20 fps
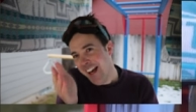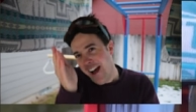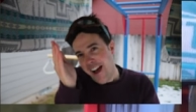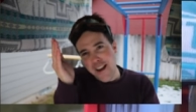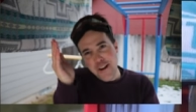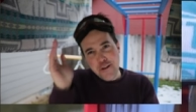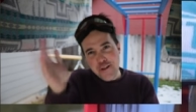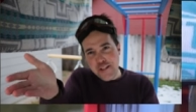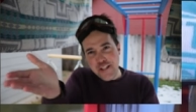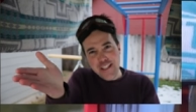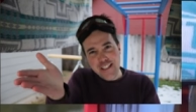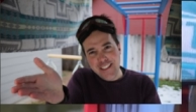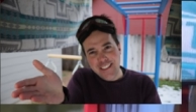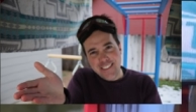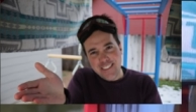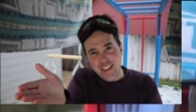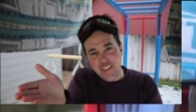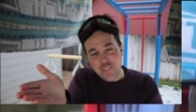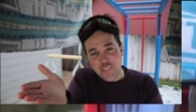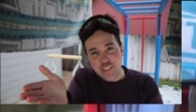I know she didn't
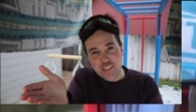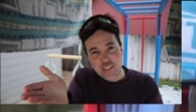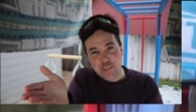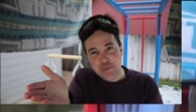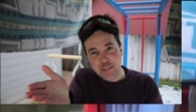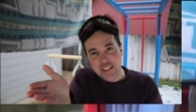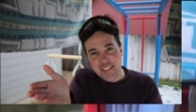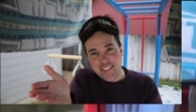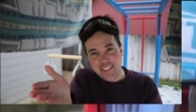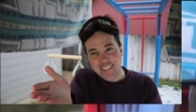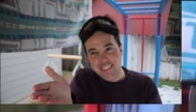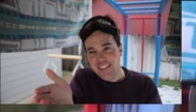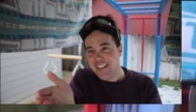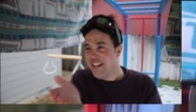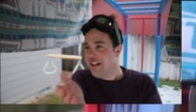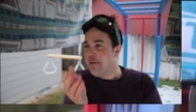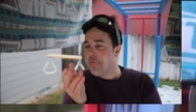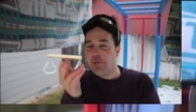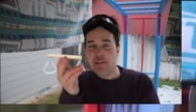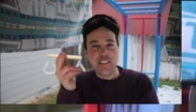say it for some reason,
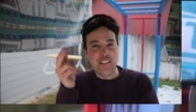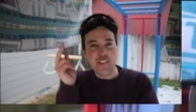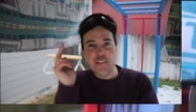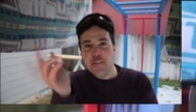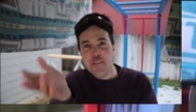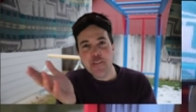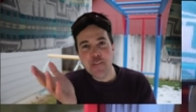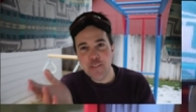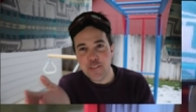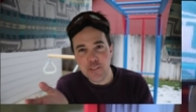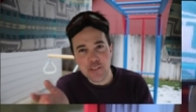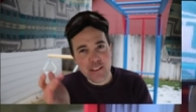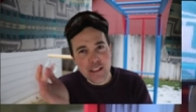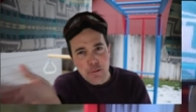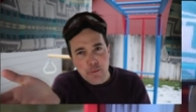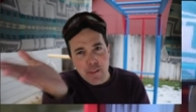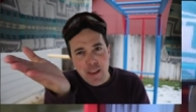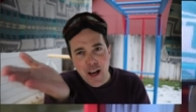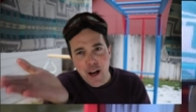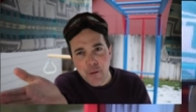but don't
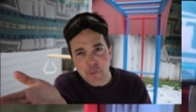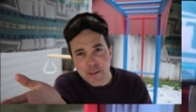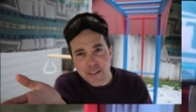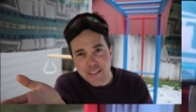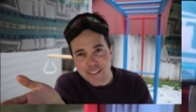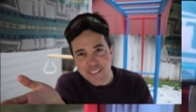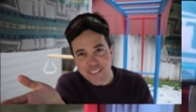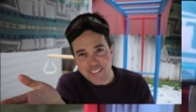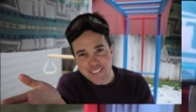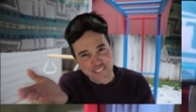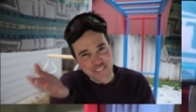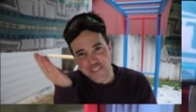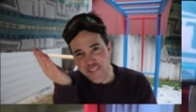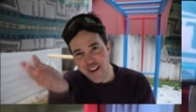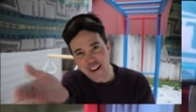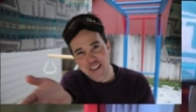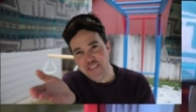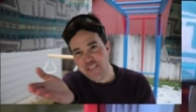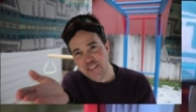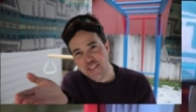ski with a helmet.
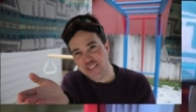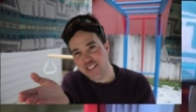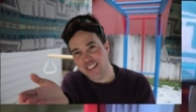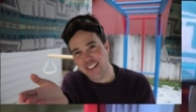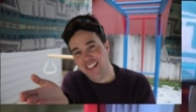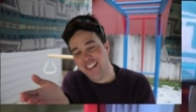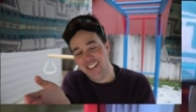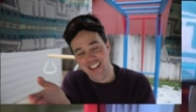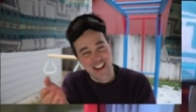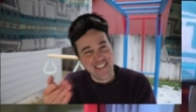Don't ever ski.